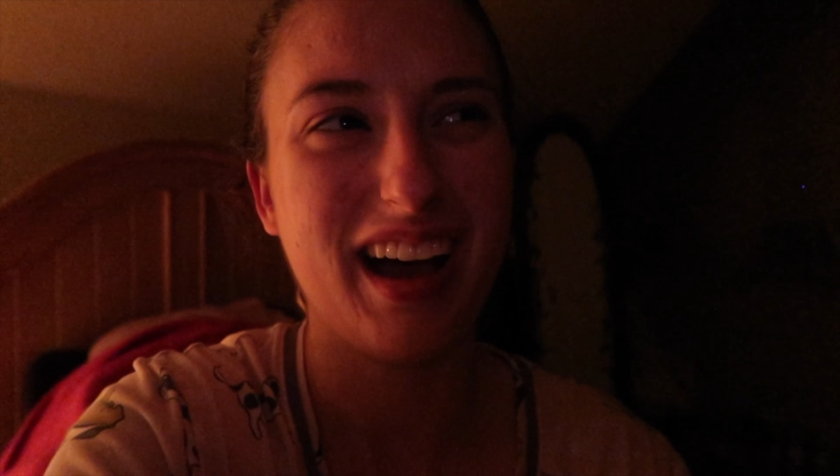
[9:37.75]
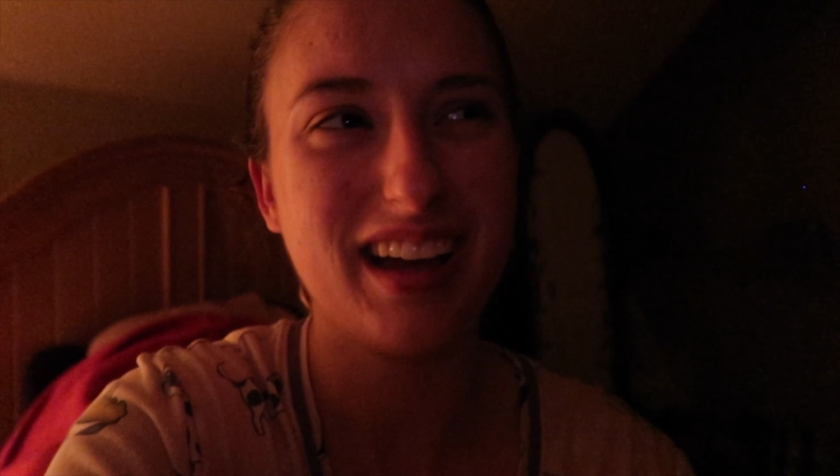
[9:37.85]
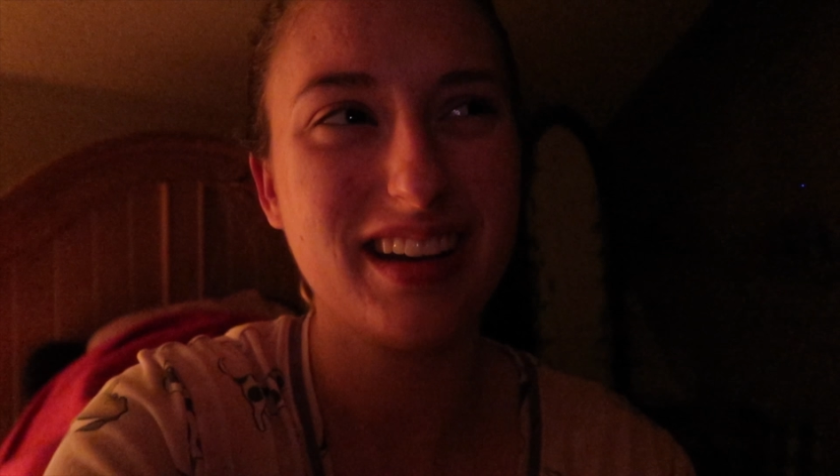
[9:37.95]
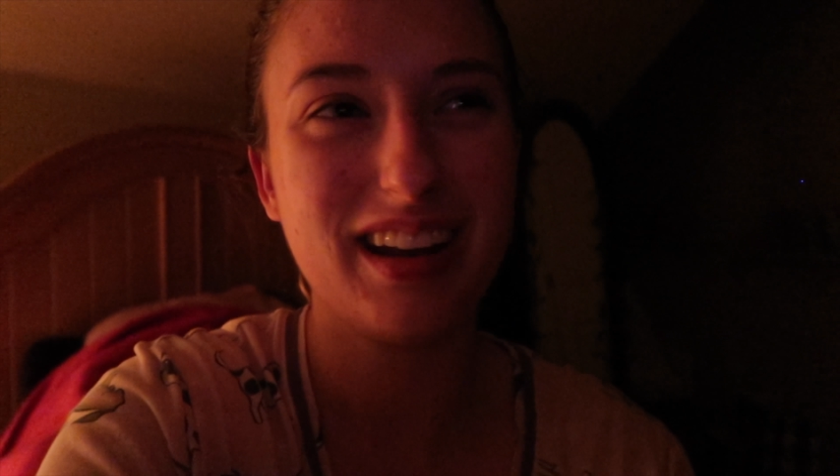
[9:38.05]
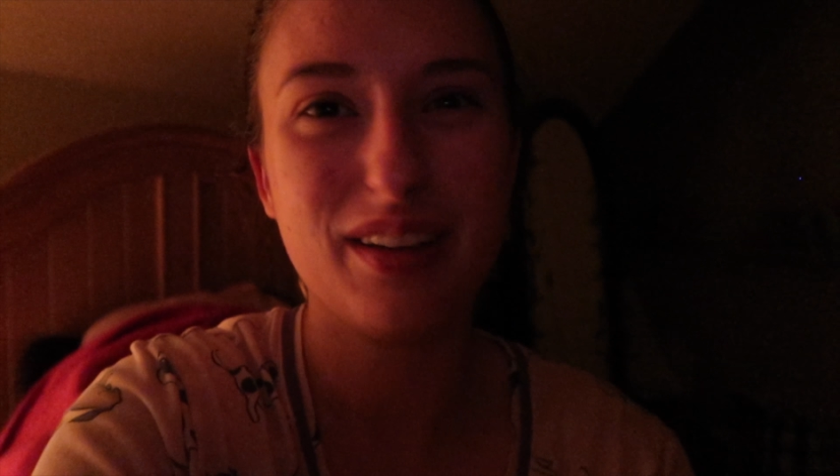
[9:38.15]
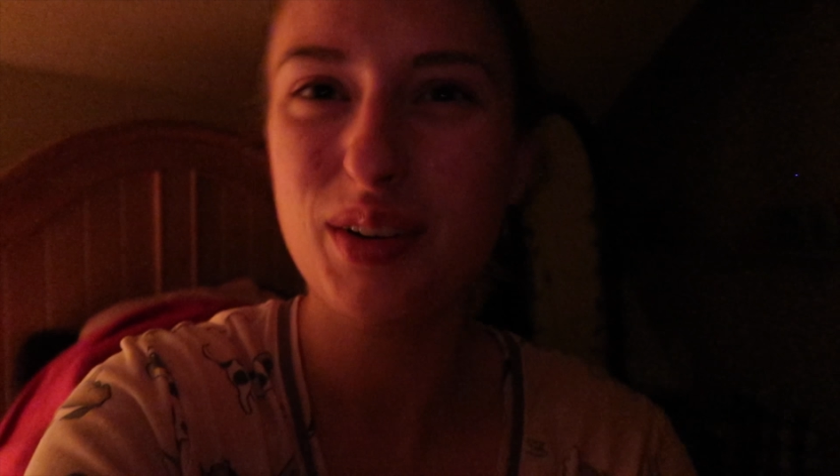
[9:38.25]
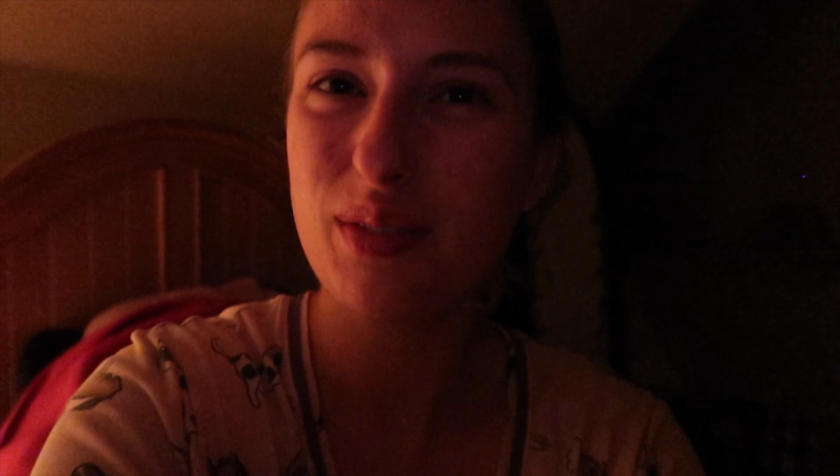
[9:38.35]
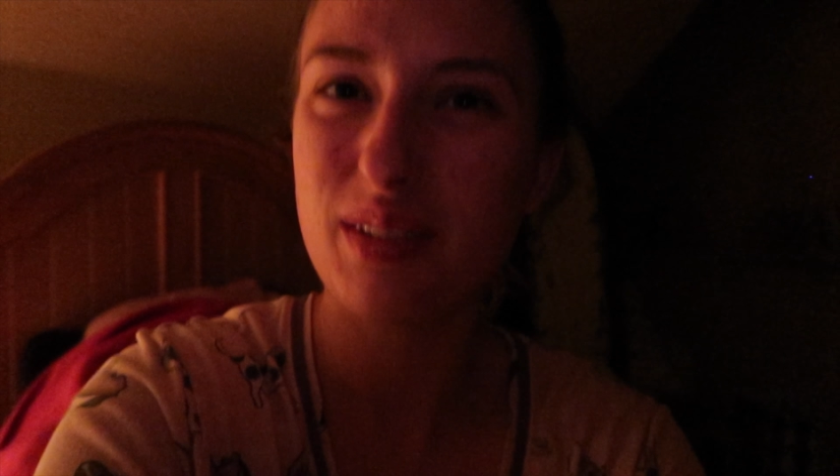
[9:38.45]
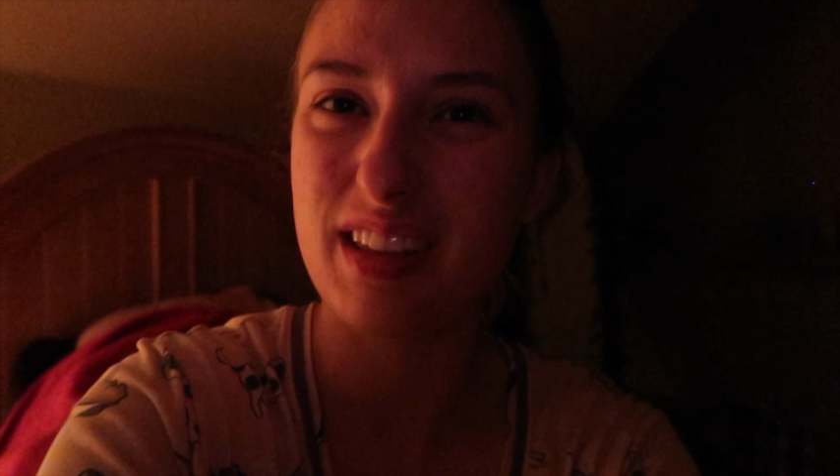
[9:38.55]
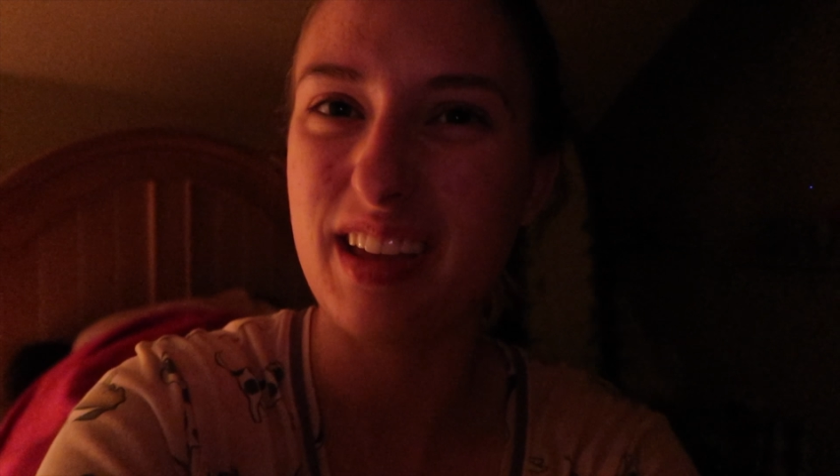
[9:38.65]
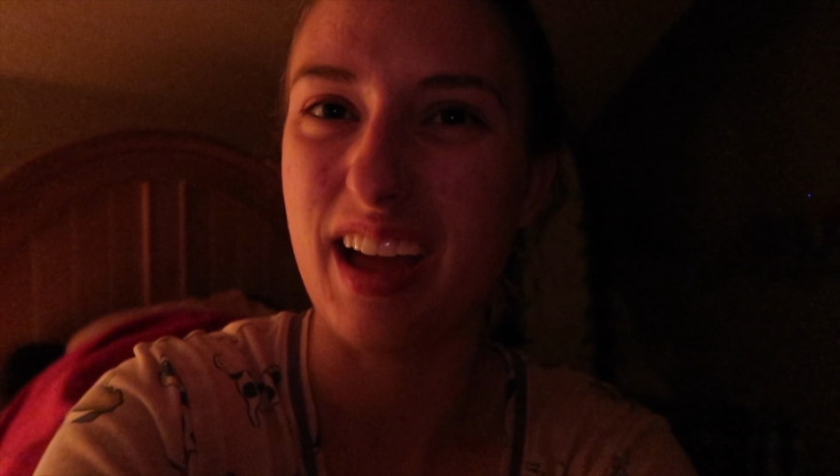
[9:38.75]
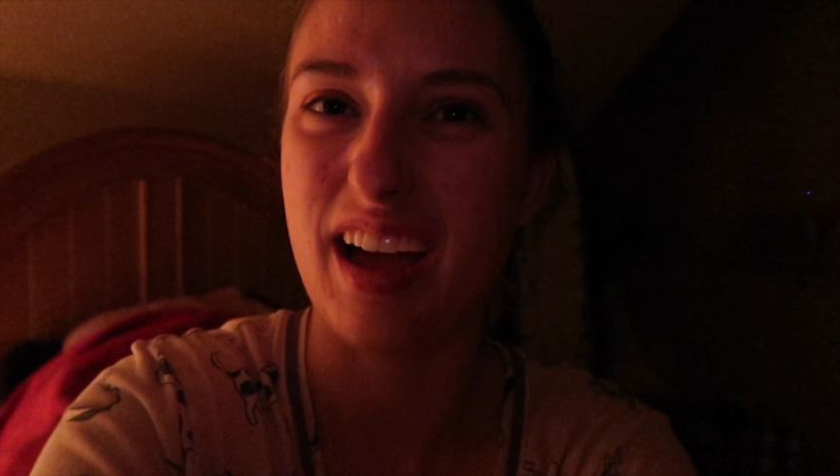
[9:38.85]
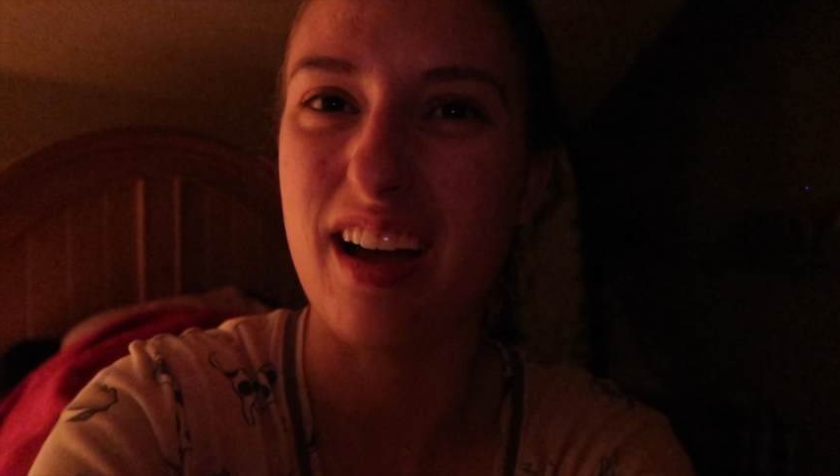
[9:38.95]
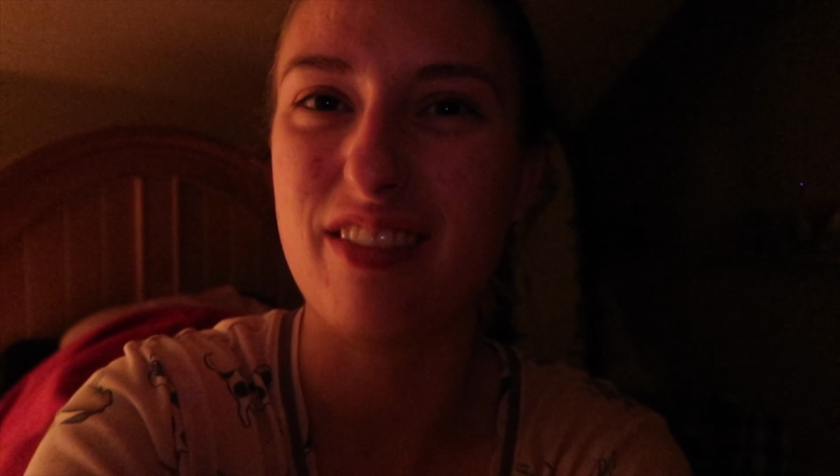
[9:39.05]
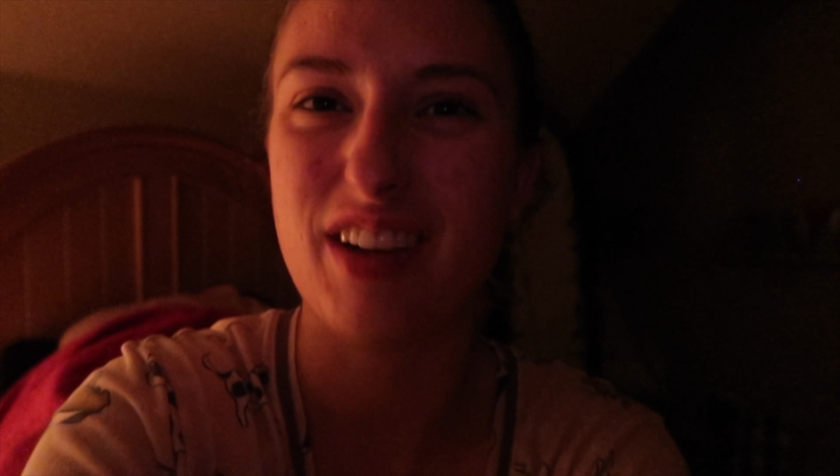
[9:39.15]
I never really
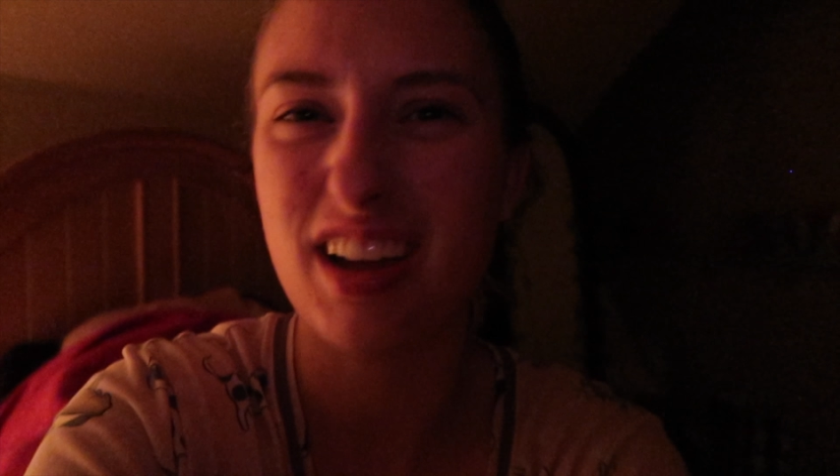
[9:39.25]
have.